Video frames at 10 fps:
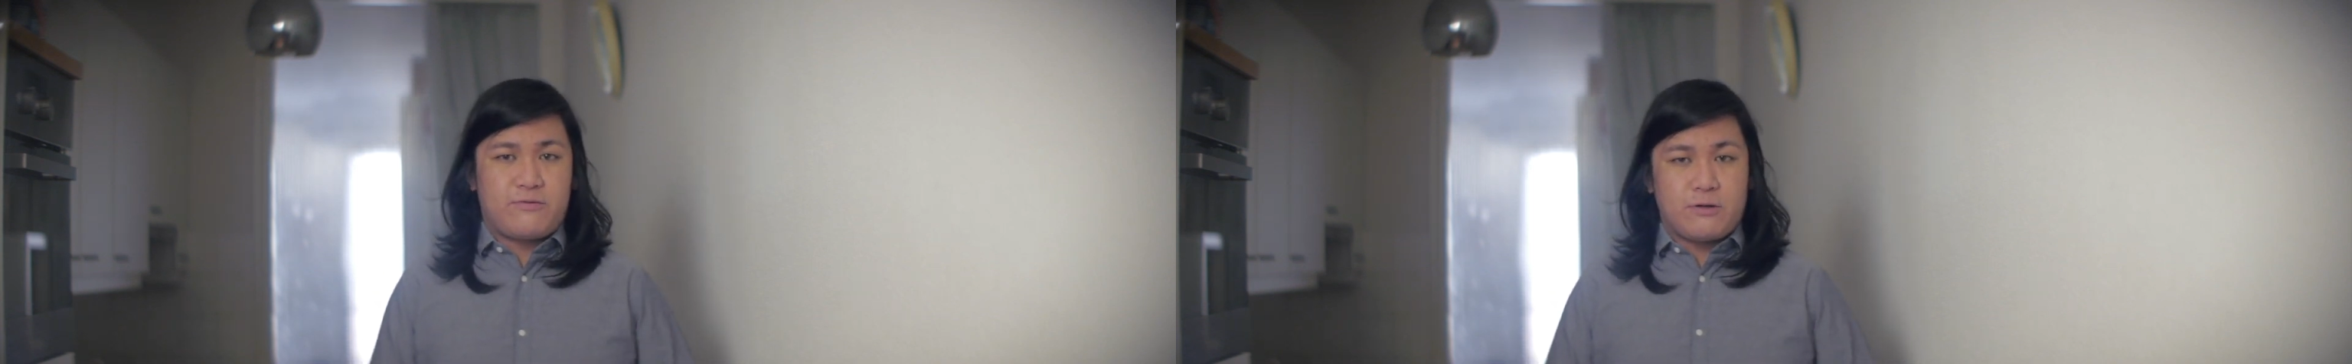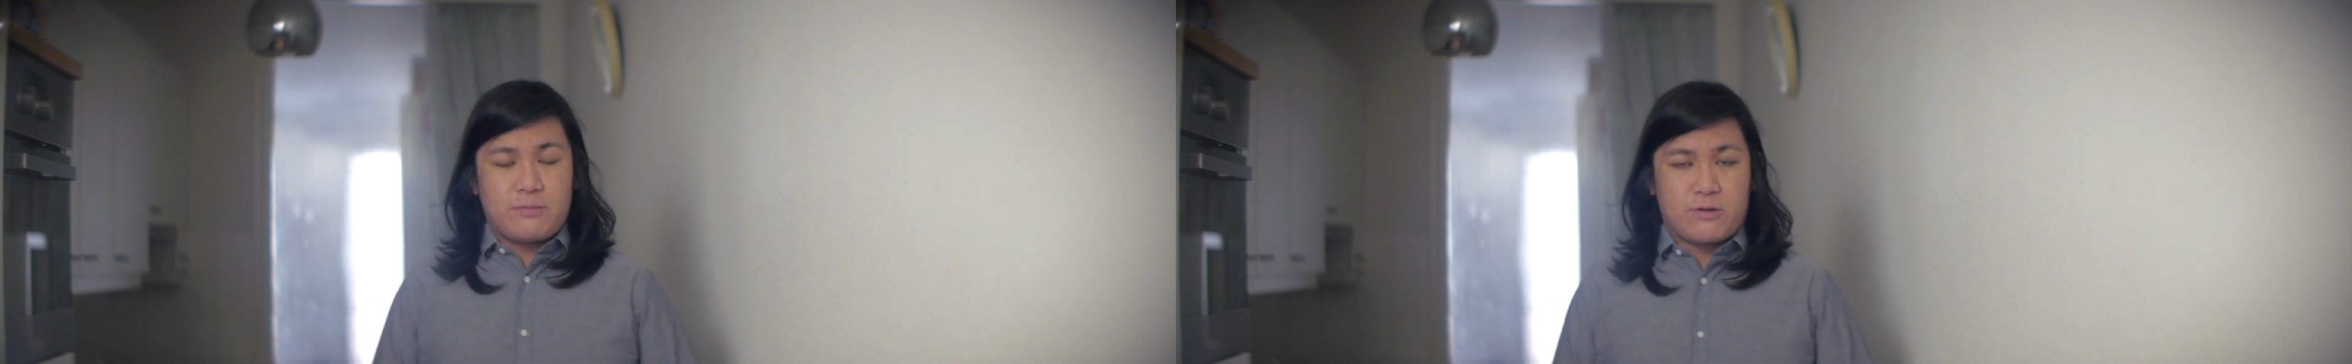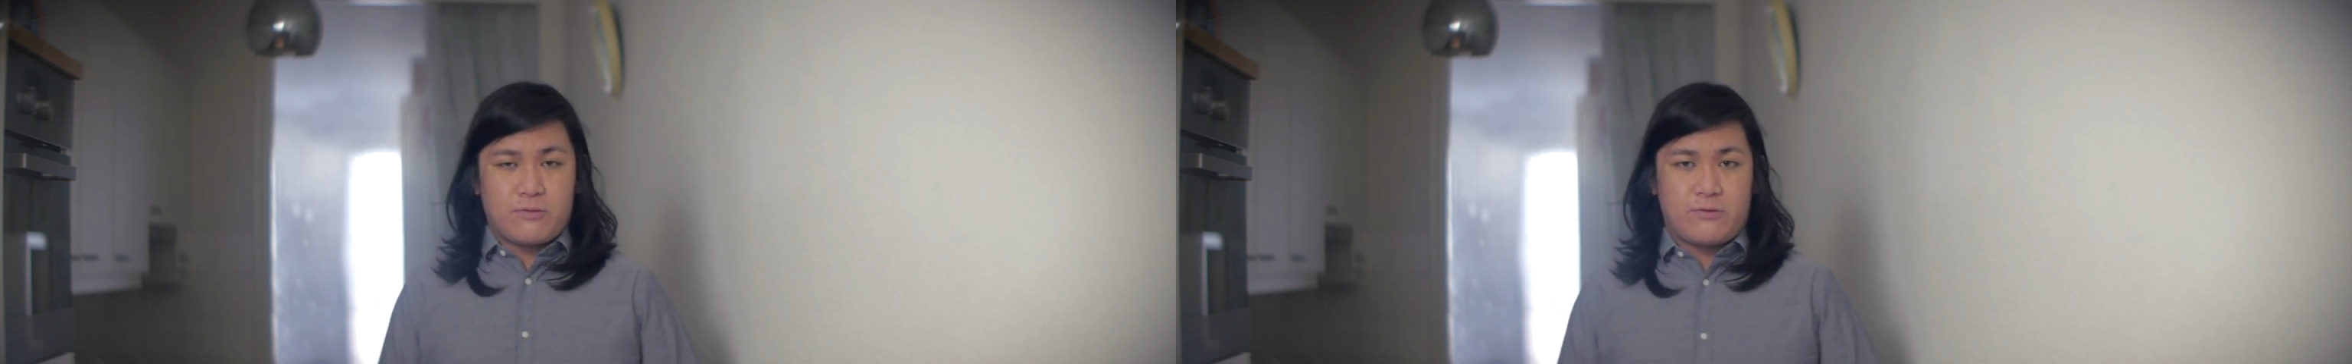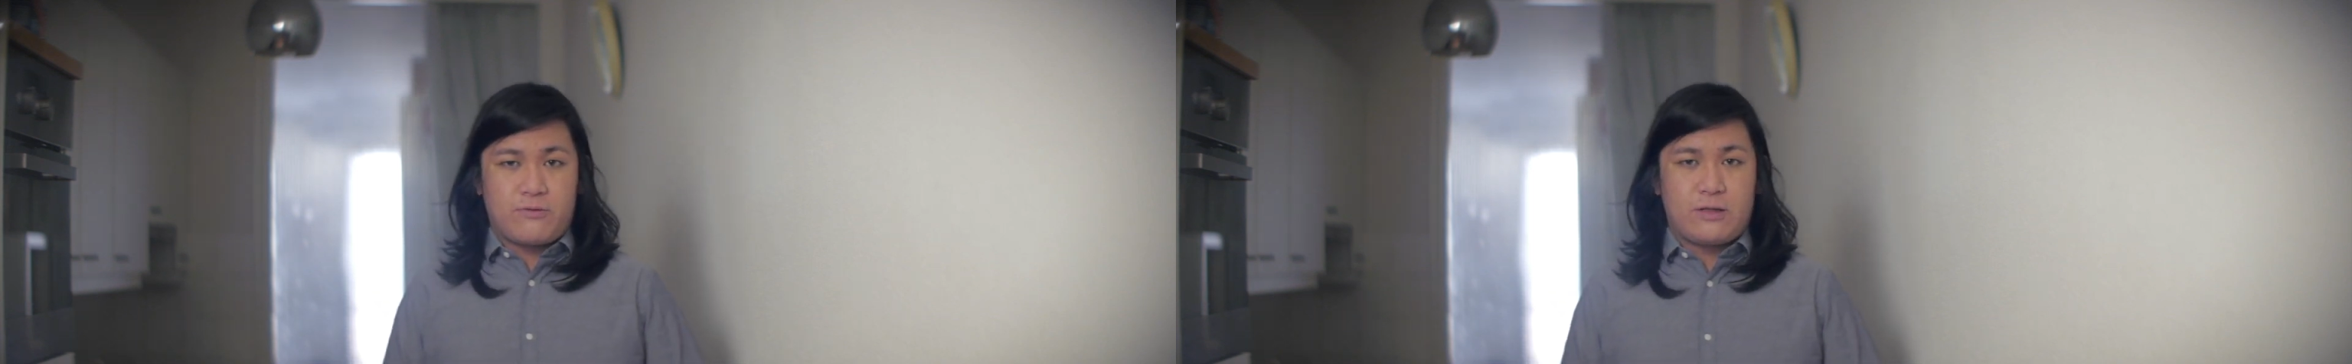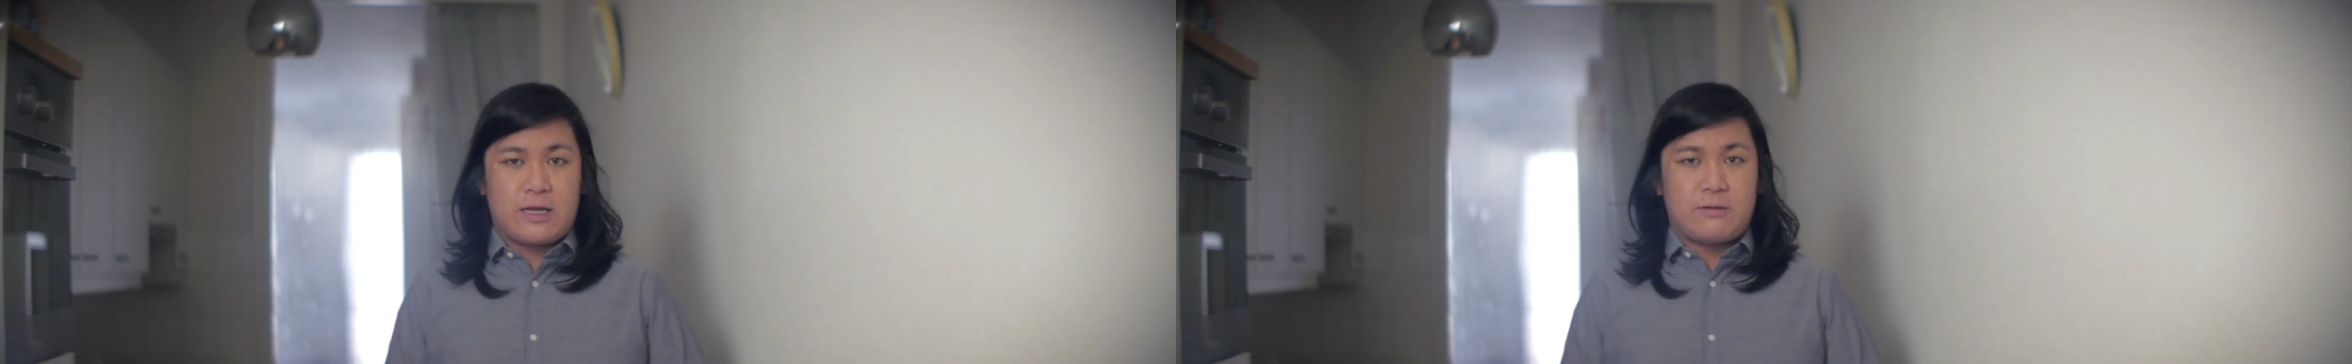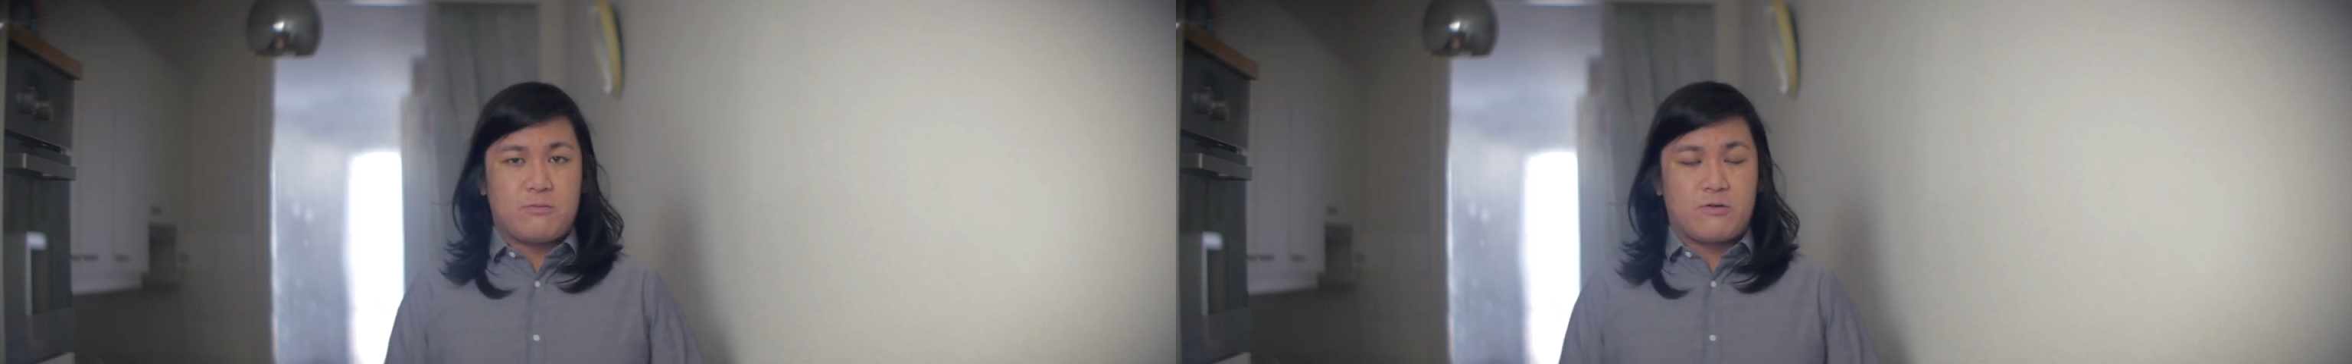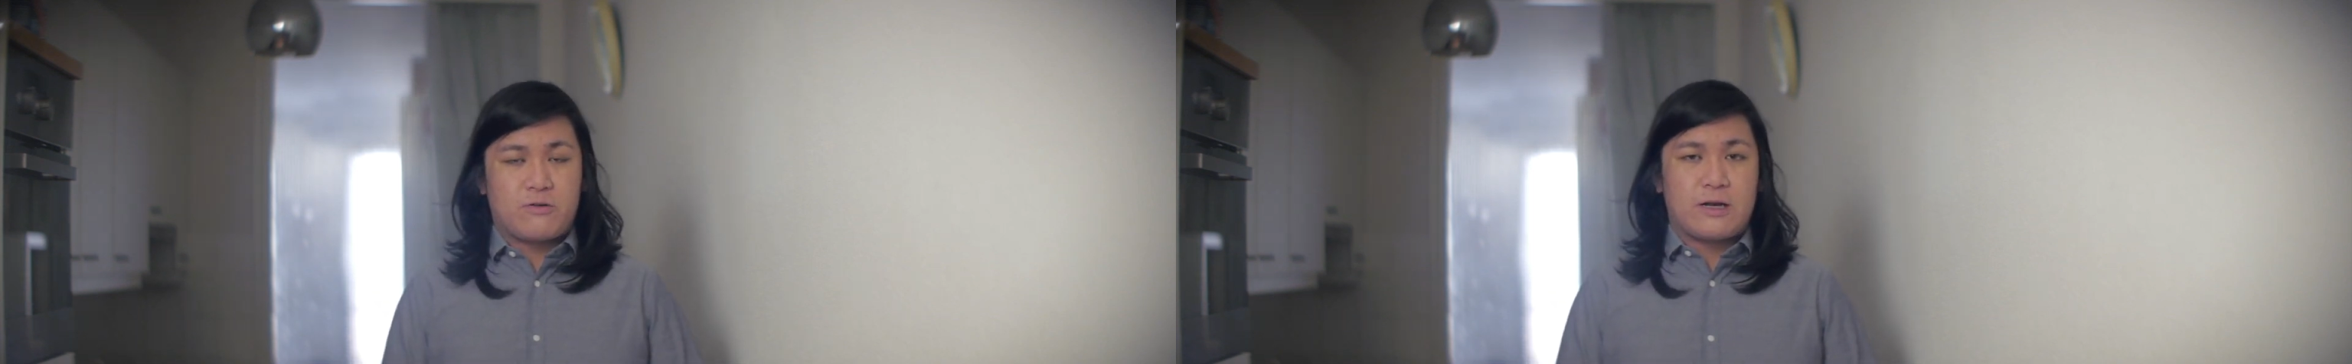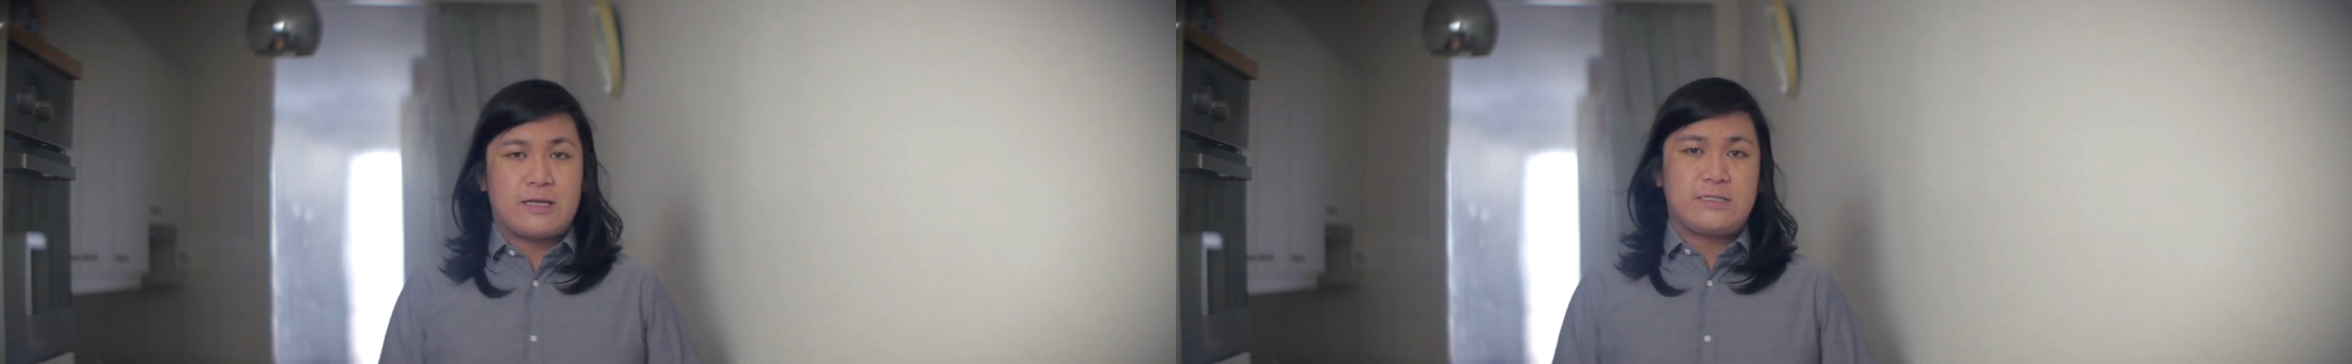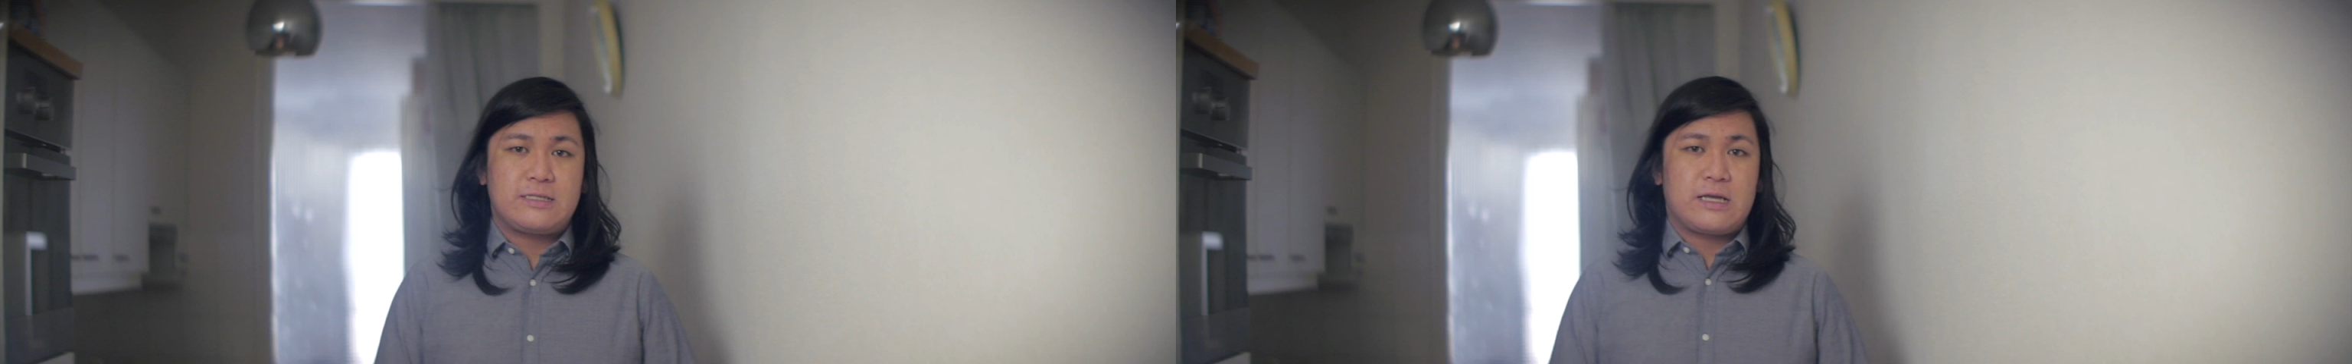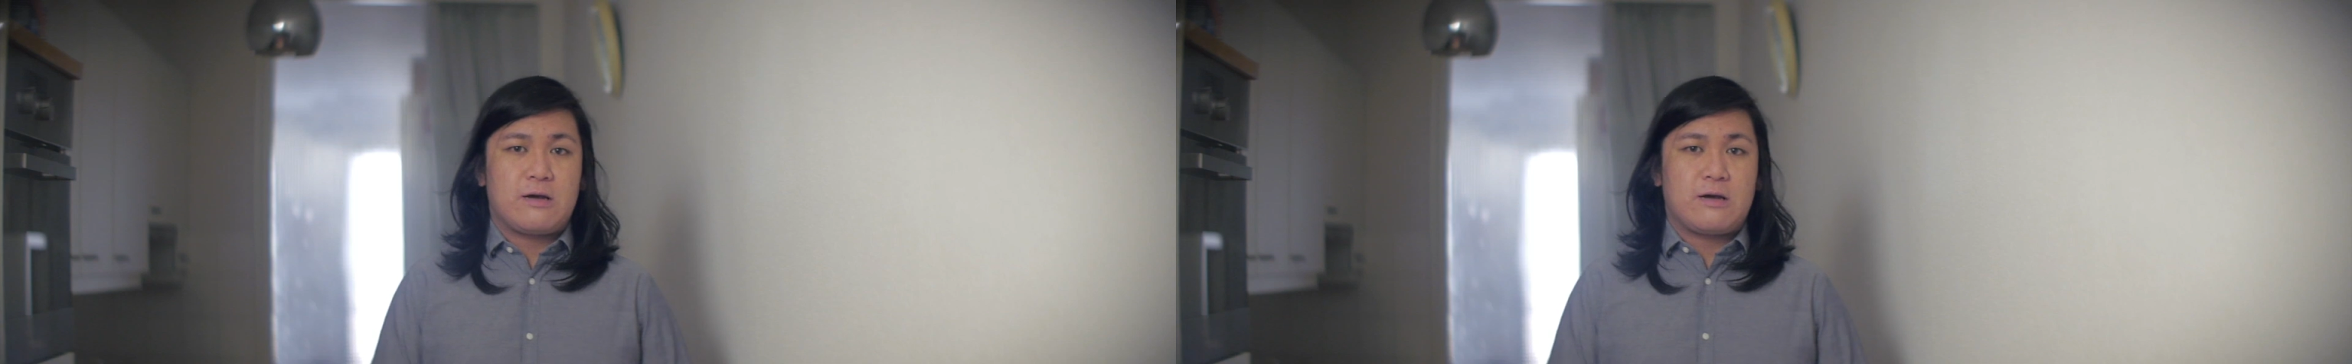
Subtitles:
filming with an anamorphic lens?